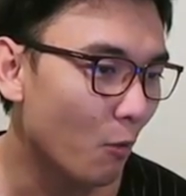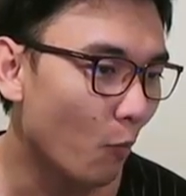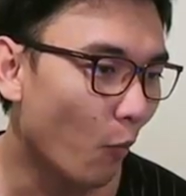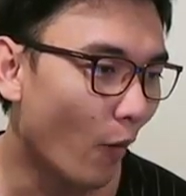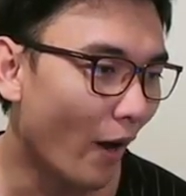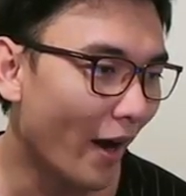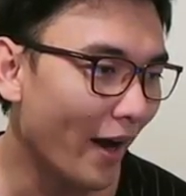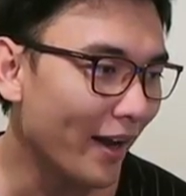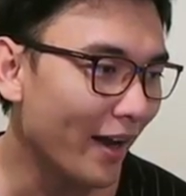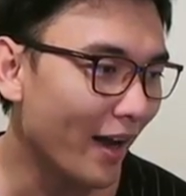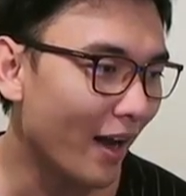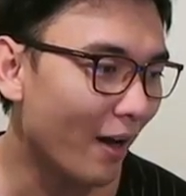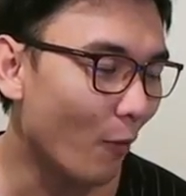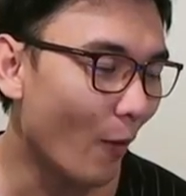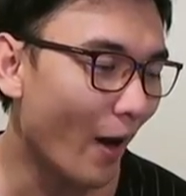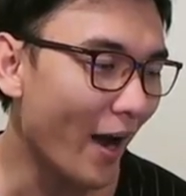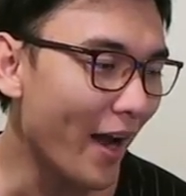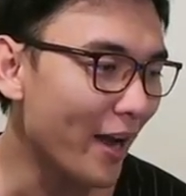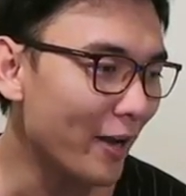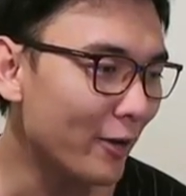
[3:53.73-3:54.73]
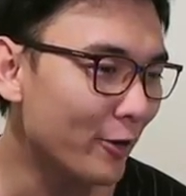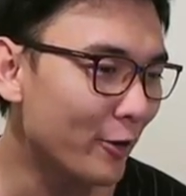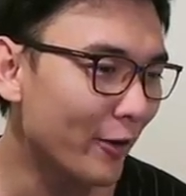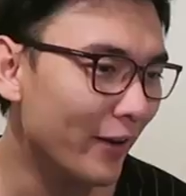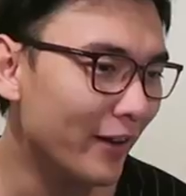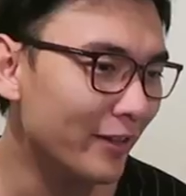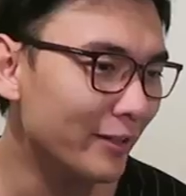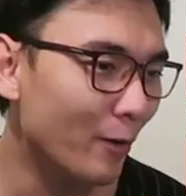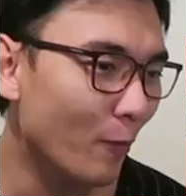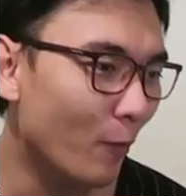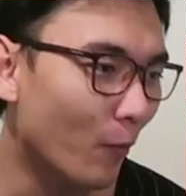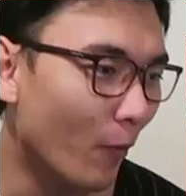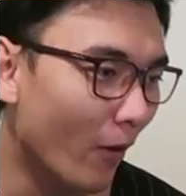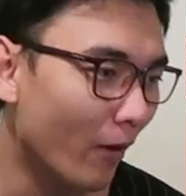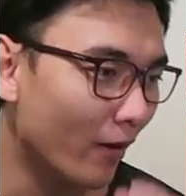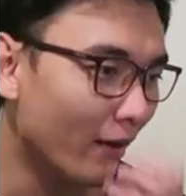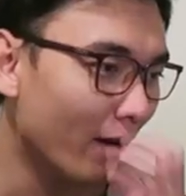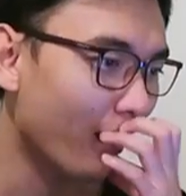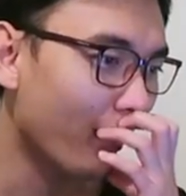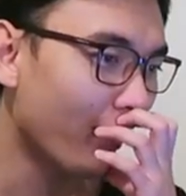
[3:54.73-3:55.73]
Why are you in the
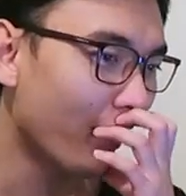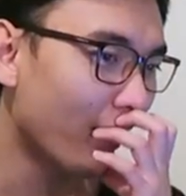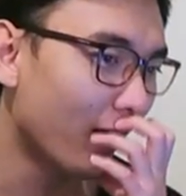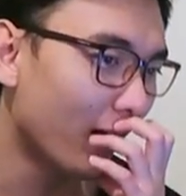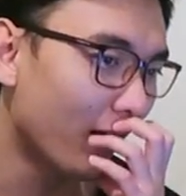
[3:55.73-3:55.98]
water?